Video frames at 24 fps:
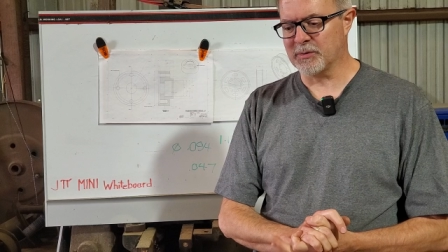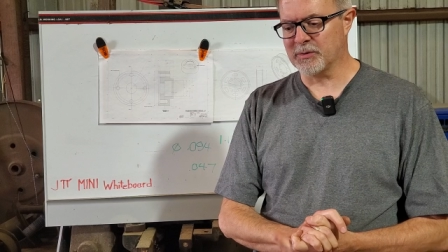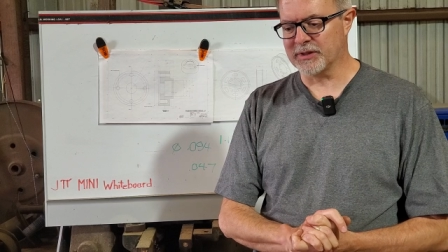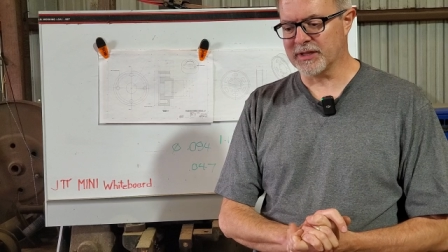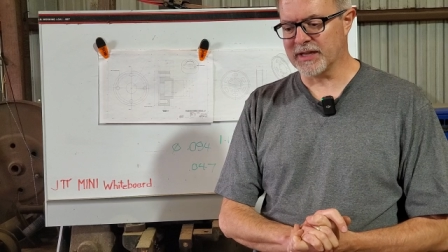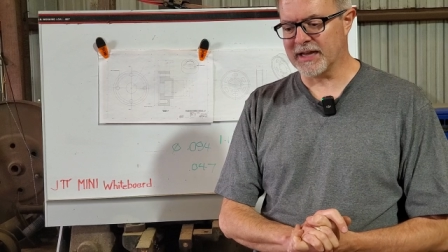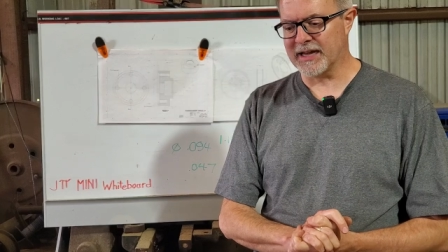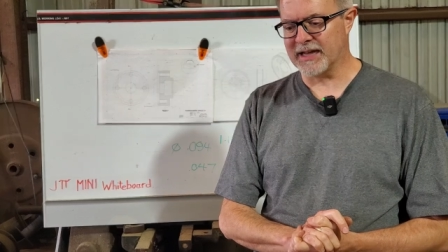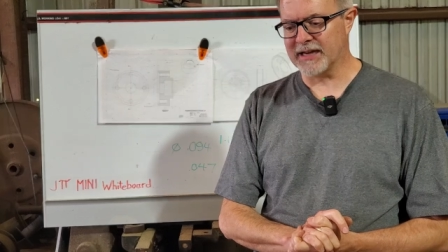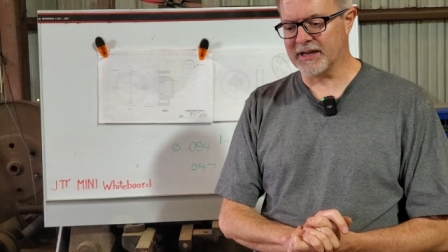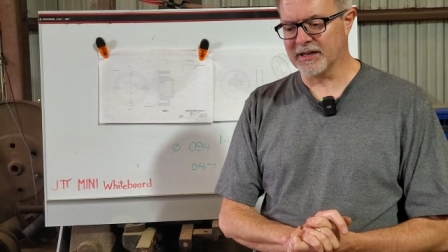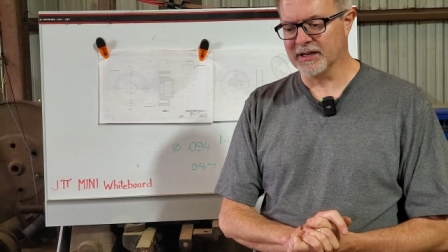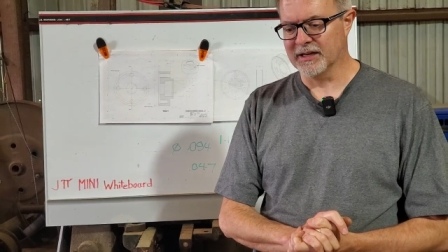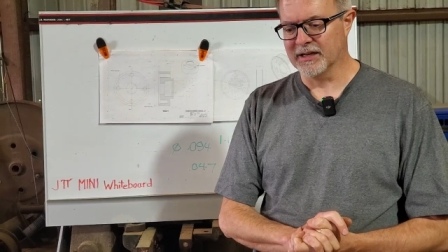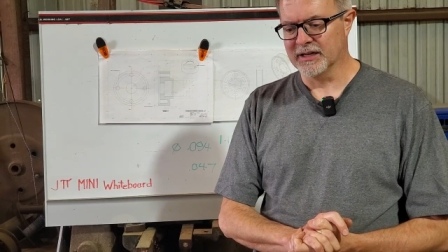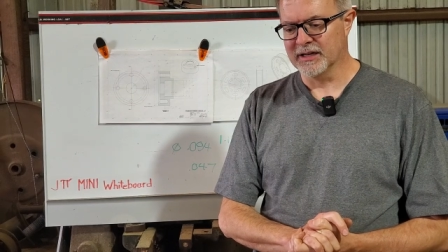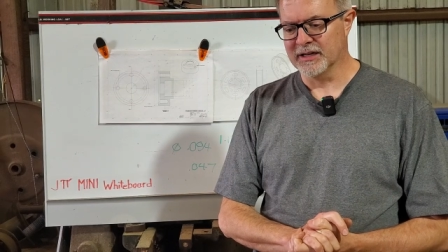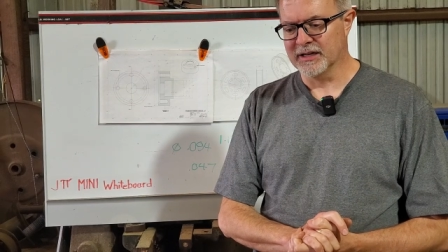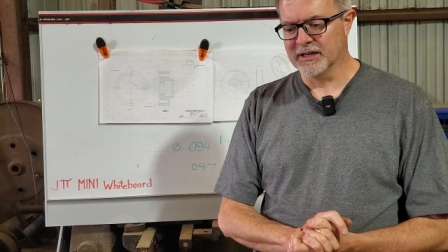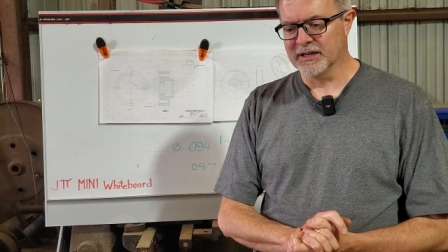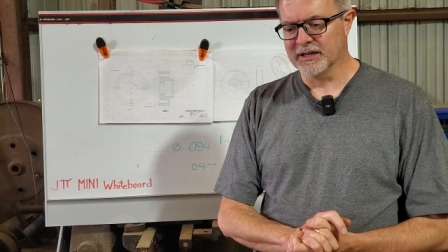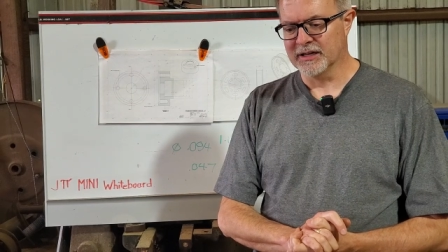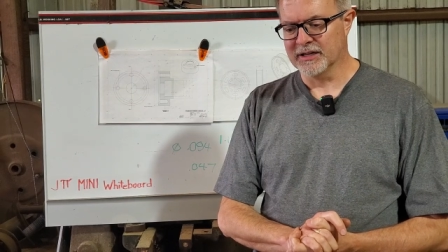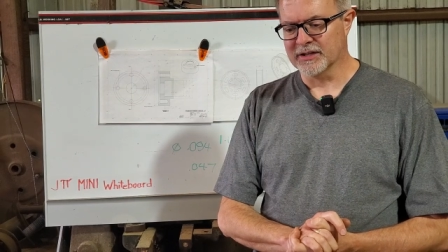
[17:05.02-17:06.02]
with that.
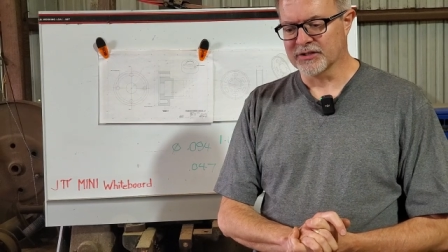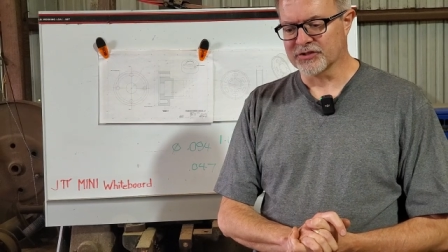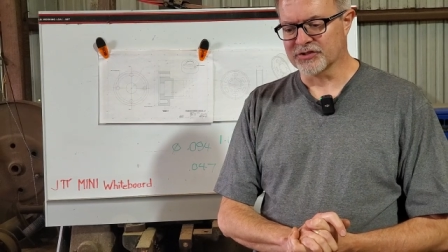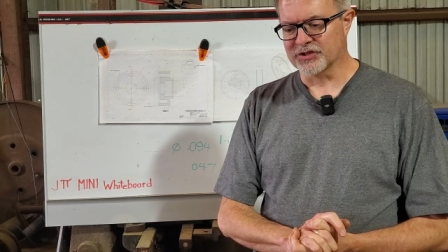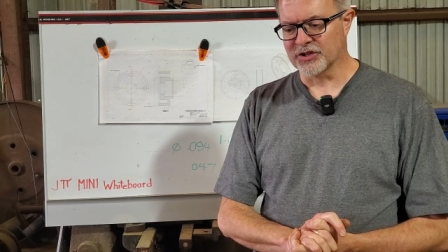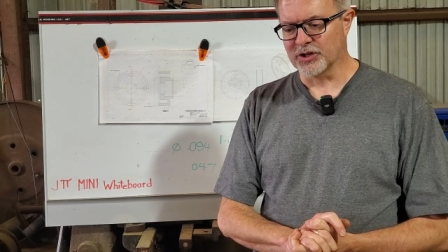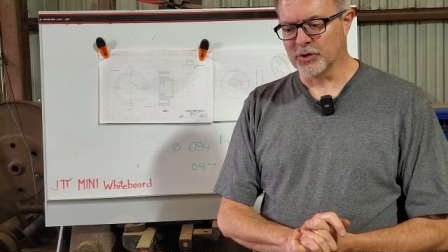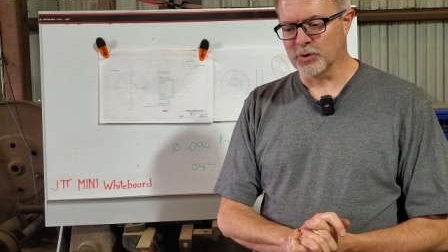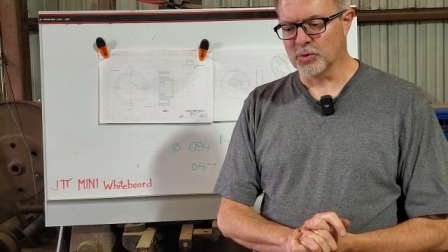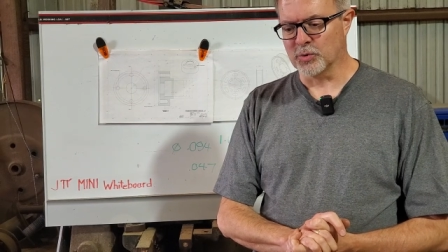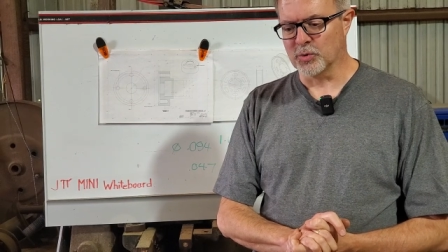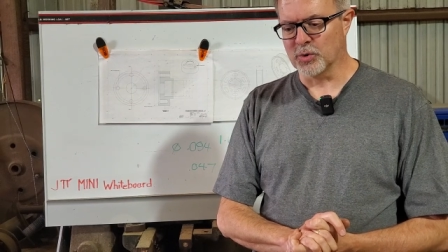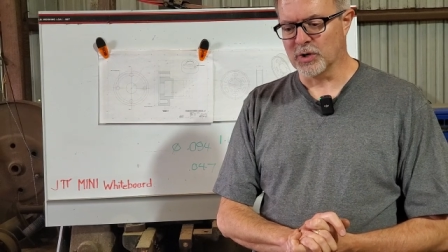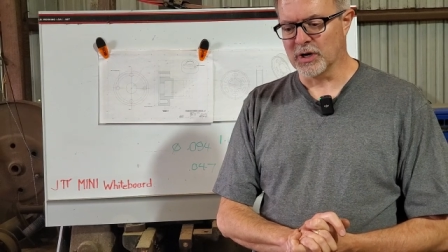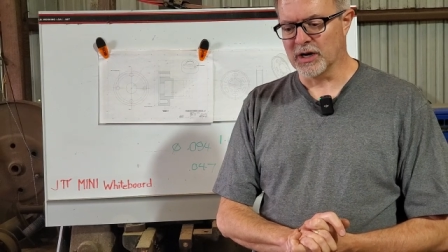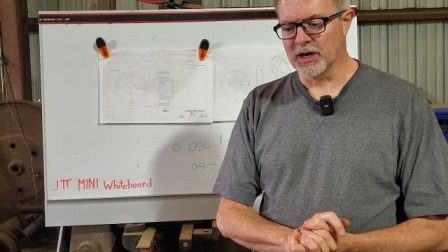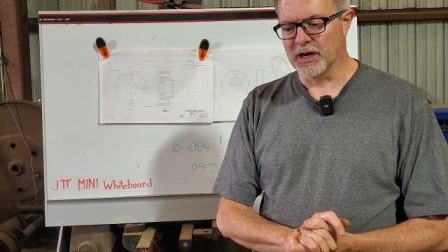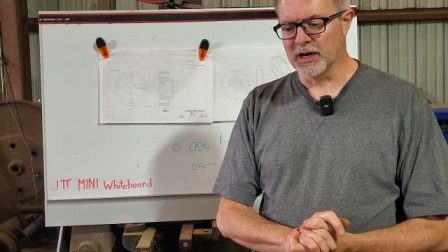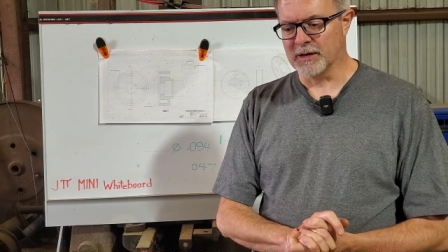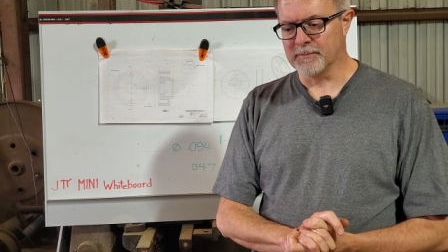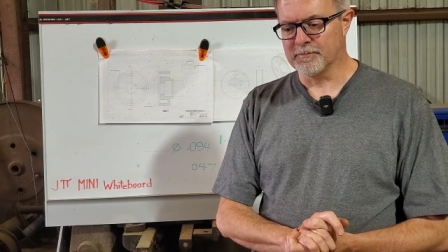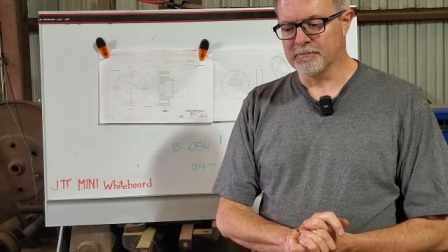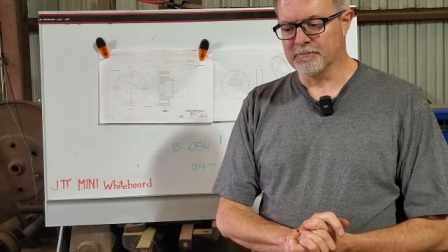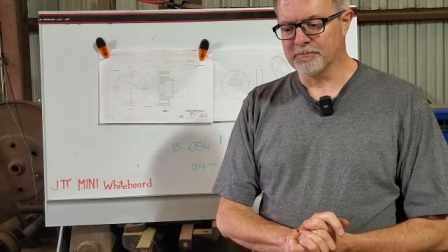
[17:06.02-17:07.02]
So.
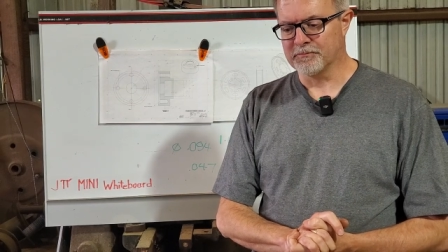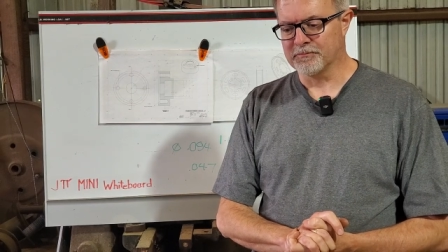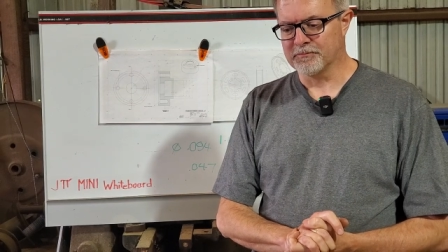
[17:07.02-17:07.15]
Uh,